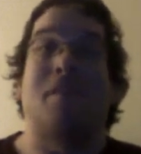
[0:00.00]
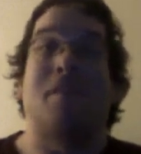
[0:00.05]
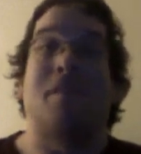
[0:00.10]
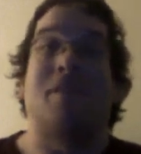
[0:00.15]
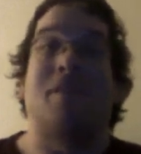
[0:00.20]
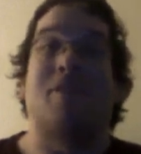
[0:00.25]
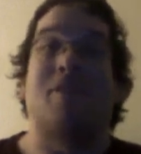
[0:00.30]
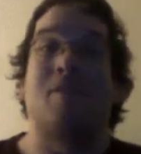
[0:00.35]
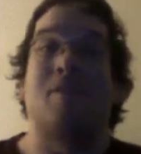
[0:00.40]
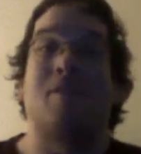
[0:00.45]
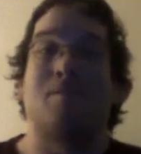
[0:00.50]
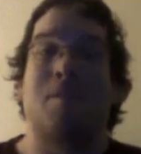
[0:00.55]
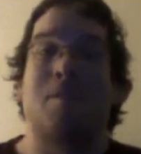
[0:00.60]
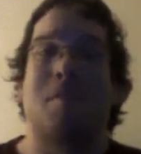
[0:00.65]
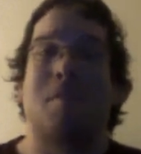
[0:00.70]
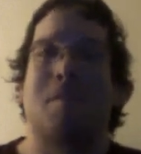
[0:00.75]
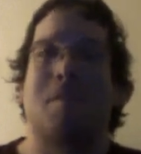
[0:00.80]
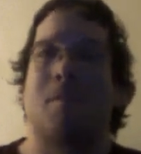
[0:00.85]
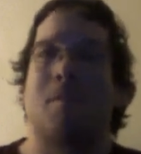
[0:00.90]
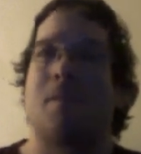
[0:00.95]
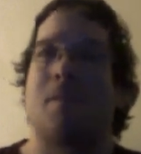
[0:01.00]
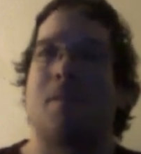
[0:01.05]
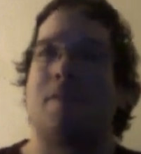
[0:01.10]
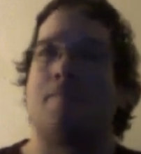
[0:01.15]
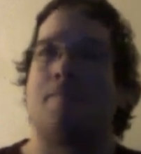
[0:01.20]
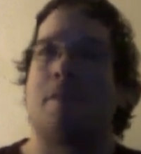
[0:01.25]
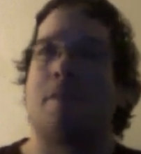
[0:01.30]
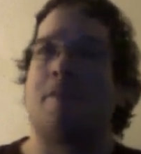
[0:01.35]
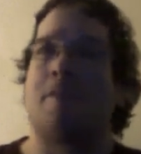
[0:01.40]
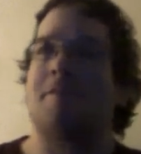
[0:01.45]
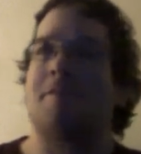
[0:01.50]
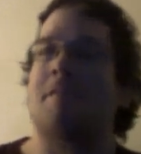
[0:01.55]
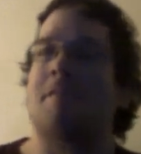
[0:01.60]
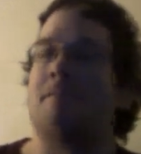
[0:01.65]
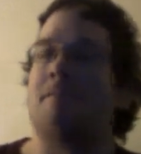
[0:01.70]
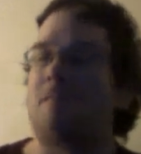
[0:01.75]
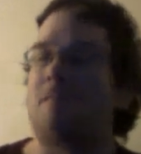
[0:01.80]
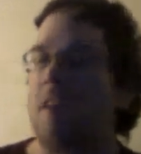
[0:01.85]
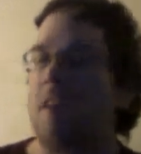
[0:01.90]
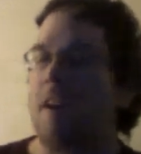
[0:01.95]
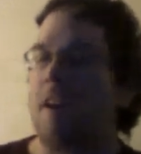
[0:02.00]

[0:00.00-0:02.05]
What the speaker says: I thought she was probably one of the best parts.